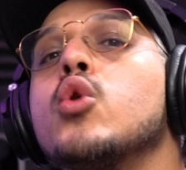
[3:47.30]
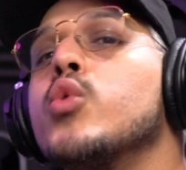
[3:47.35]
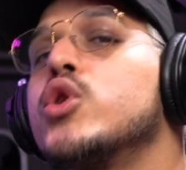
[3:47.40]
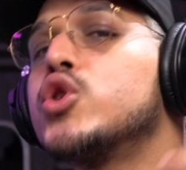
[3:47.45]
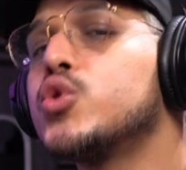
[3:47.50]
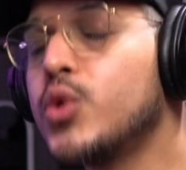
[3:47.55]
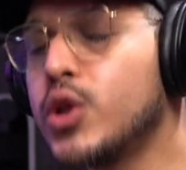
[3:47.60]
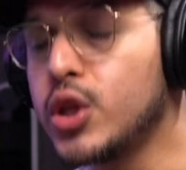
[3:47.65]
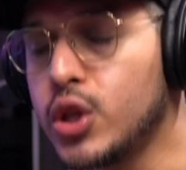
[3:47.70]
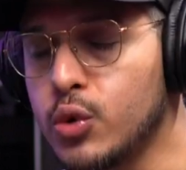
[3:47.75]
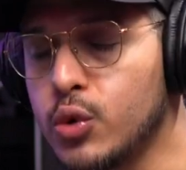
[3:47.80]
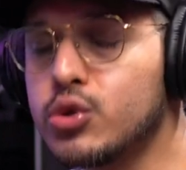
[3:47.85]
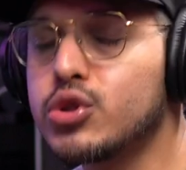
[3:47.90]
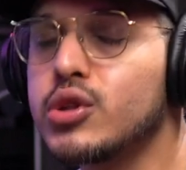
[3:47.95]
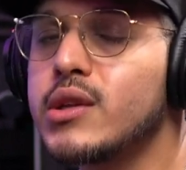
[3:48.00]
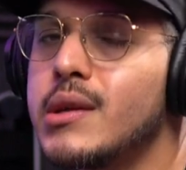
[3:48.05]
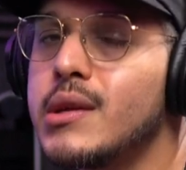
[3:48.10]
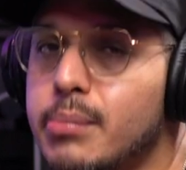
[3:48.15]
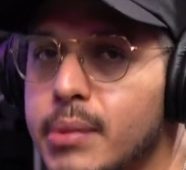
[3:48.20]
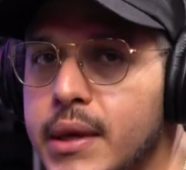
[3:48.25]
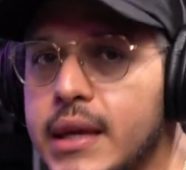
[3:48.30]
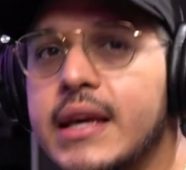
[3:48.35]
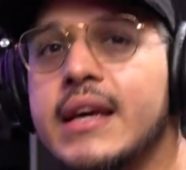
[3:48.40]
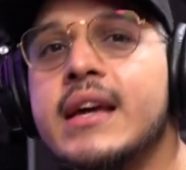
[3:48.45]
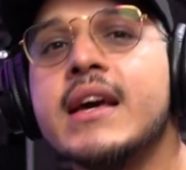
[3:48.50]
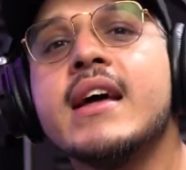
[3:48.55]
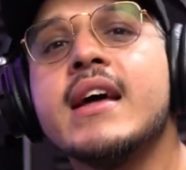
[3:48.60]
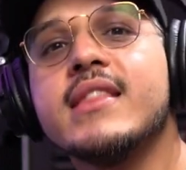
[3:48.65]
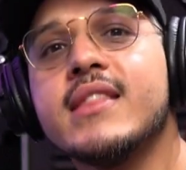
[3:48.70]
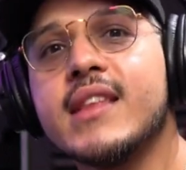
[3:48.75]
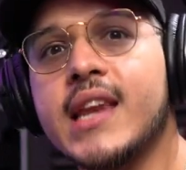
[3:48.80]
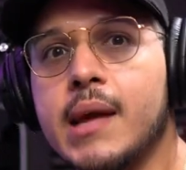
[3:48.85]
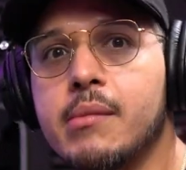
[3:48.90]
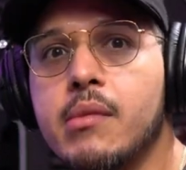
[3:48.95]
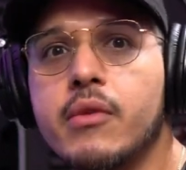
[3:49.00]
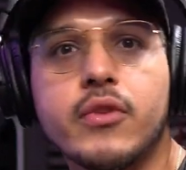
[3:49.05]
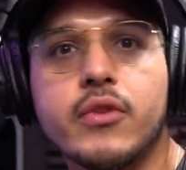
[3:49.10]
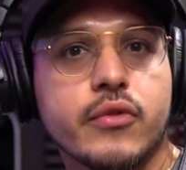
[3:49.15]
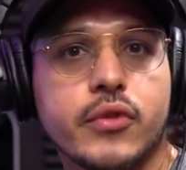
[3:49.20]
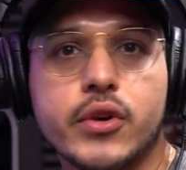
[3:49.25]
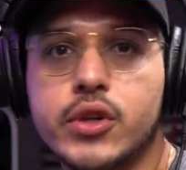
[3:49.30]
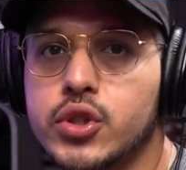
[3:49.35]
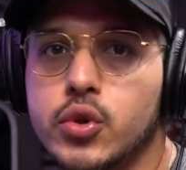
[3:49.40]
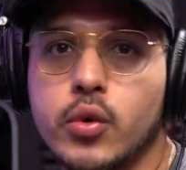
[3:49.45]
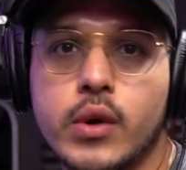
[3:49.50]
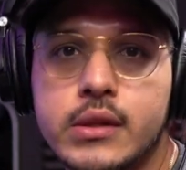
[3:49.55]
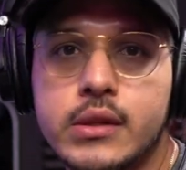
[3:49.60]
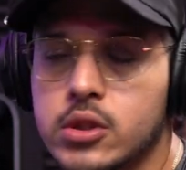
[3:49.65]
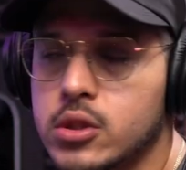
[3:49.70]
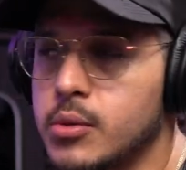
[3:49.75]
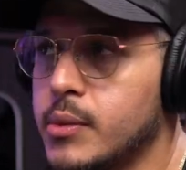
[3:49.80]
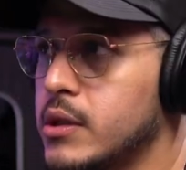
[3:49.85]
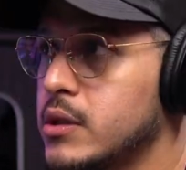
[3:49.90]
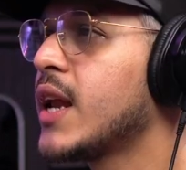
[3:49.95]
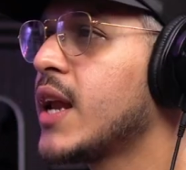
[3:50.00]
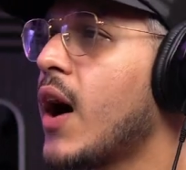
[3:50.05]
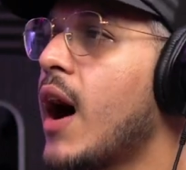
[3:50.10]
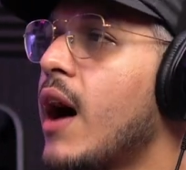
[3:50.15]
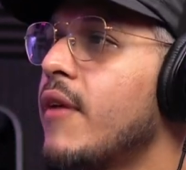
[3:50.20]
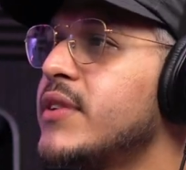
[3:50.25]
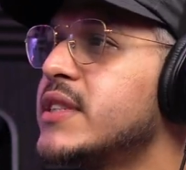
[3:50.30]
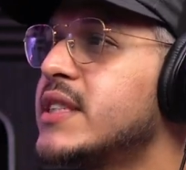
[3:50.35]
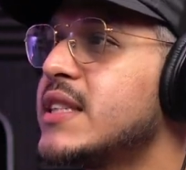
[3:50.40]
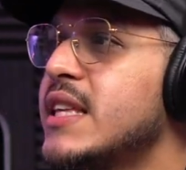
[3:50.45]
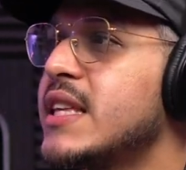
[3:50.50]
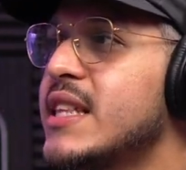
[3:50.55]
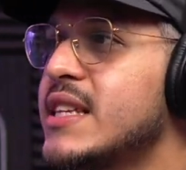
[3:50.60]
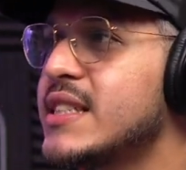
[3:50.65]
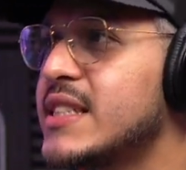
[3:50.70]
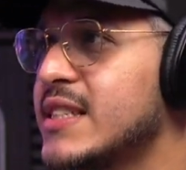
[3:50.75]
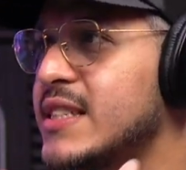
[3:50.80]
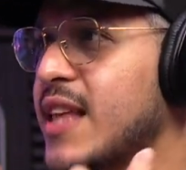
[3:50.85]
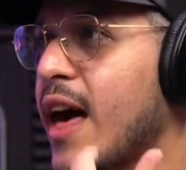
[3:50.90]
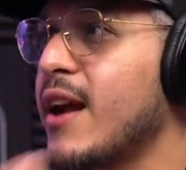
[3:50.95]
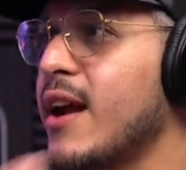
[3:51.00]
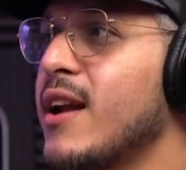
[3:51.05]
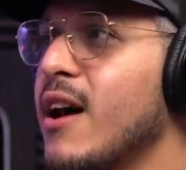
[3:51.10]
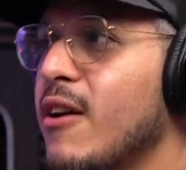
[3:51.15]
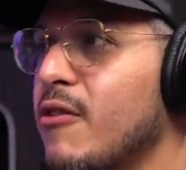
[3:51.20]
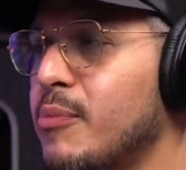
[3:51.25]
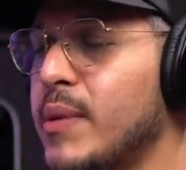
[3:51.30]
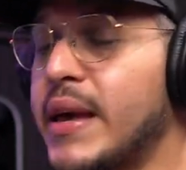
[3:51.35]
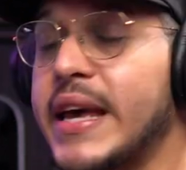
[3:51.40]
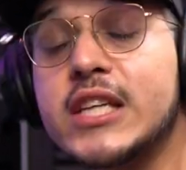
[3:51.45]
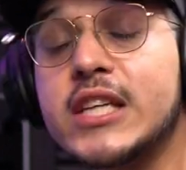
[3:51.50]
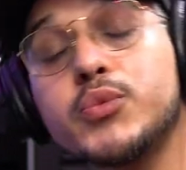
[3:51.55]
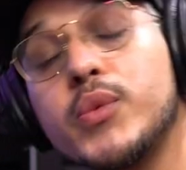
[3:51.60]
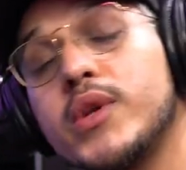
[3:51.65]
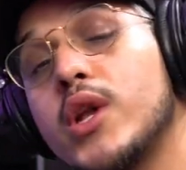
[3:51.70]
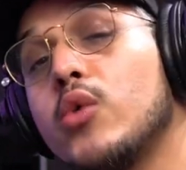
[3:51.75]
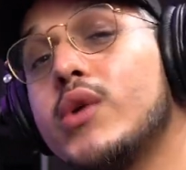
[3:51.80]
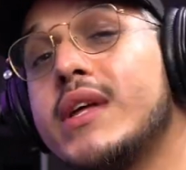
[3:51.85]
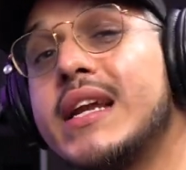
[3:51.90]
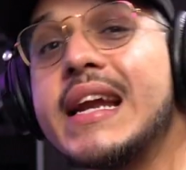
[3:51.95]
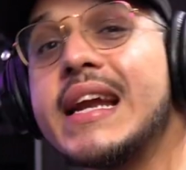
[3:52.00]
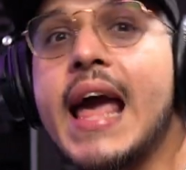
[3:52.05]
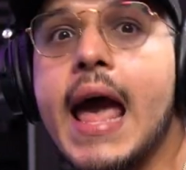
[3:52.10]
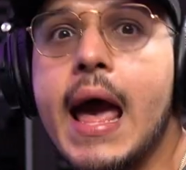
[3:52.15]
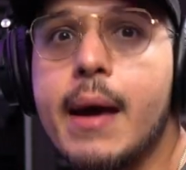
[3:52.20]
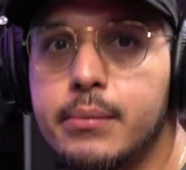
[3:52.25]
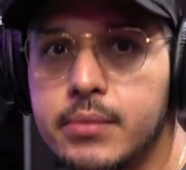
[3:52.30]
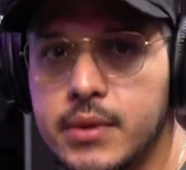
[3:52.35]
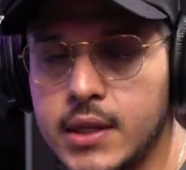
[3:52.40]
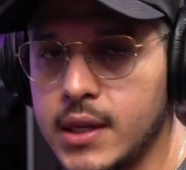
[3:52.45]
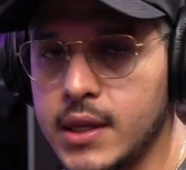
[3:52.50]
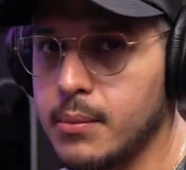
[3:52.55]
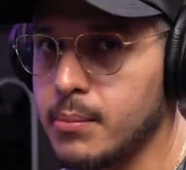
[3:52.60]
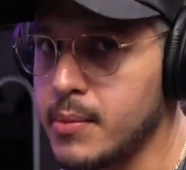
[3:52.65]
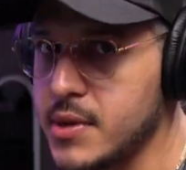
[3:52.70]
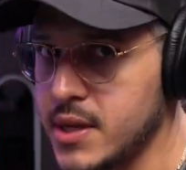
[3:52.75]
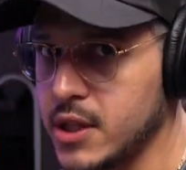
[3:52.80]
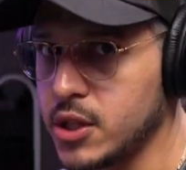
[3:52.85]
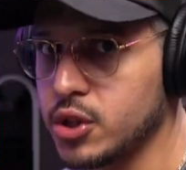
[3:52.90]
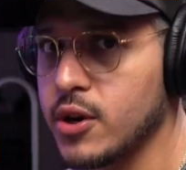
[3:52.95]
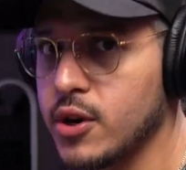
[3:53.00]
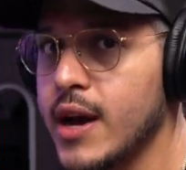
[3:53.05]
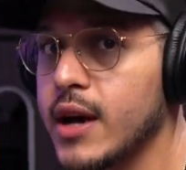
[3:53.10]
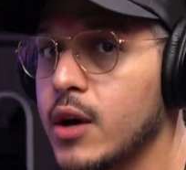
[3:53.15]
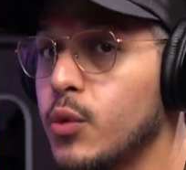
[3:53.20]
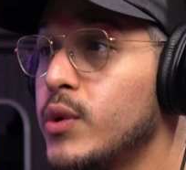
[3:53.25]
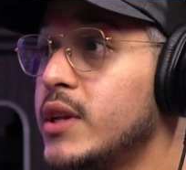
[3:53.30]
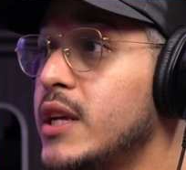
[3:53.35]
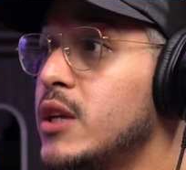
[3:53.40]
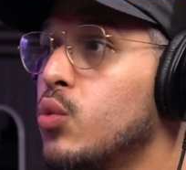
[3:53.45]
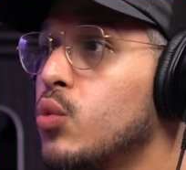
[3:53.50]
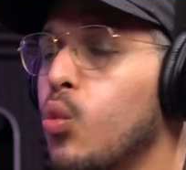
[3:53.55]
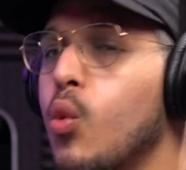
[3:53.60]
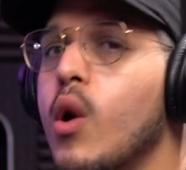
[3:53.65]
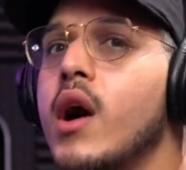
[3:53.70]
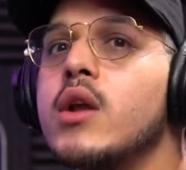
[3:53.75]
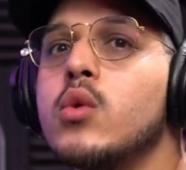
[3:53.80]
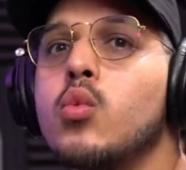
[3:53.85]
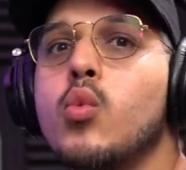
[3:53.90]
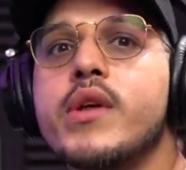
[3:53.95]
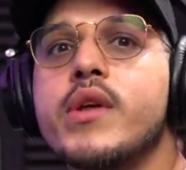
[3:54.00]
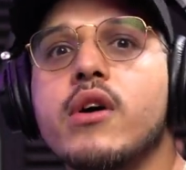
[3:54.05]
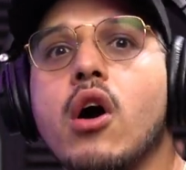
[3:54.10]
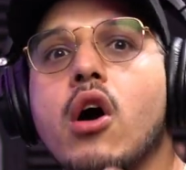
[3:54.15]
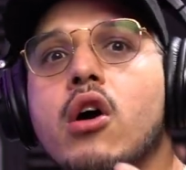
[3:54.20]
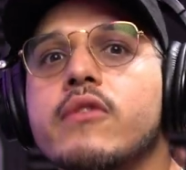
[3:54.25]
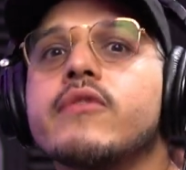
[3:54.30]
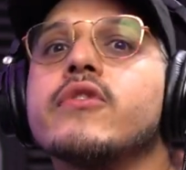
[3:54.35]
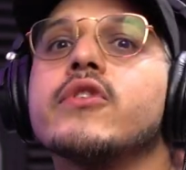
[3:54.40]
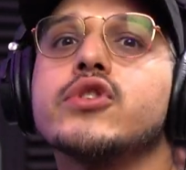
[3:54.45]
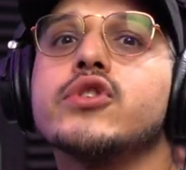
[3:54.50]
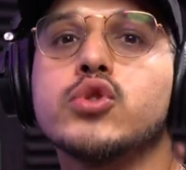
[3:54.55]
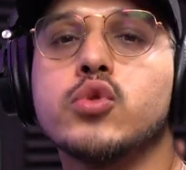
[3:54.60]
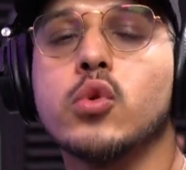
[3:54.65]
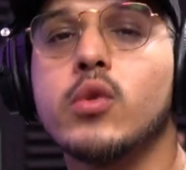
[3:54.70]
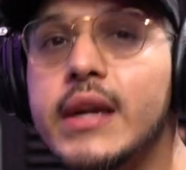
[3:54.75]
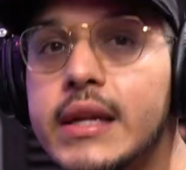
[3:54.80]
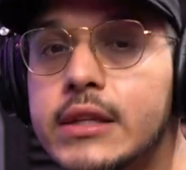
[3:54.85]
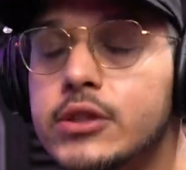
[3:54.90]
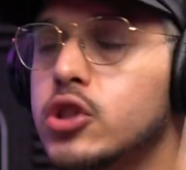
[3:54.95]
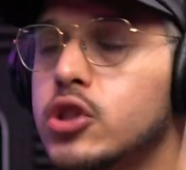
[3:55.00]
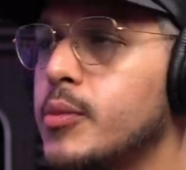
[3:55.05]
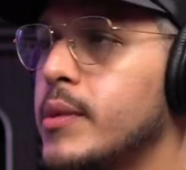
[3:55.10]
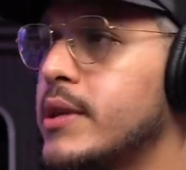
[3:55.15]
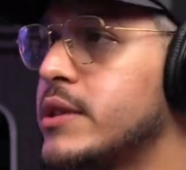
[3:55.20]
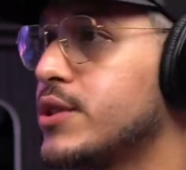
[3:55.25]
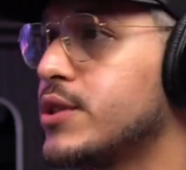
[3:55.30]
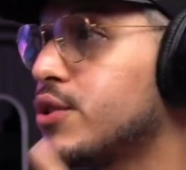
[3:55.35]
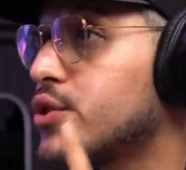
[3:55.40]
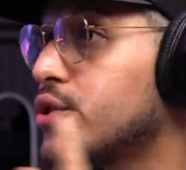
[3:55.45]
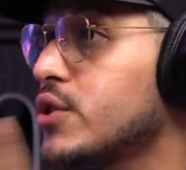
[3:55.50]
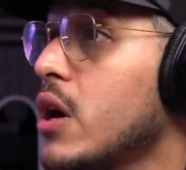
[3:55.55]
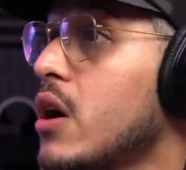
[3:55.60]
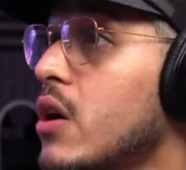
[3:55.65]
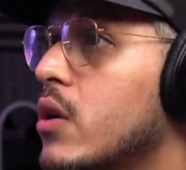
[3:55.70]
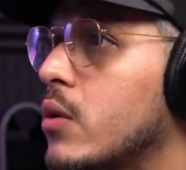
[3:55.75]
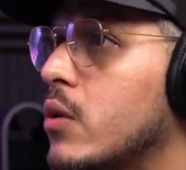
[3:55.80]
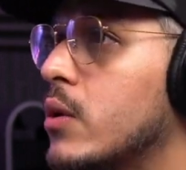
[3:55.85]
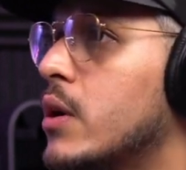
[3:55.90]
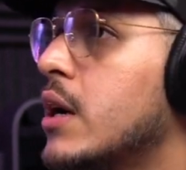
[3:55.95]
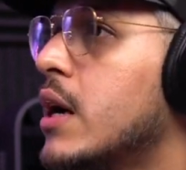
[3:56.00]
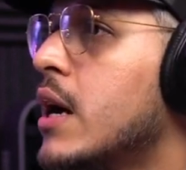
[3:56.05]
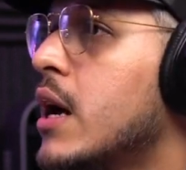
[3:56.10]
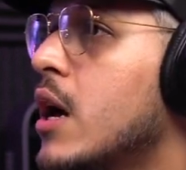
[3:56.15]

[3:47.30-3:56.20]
which would usually be the name of your virtual instrument. Now, obviously this is not enough because we don't need an empty MIDI track. We need one with our virtual instrument. So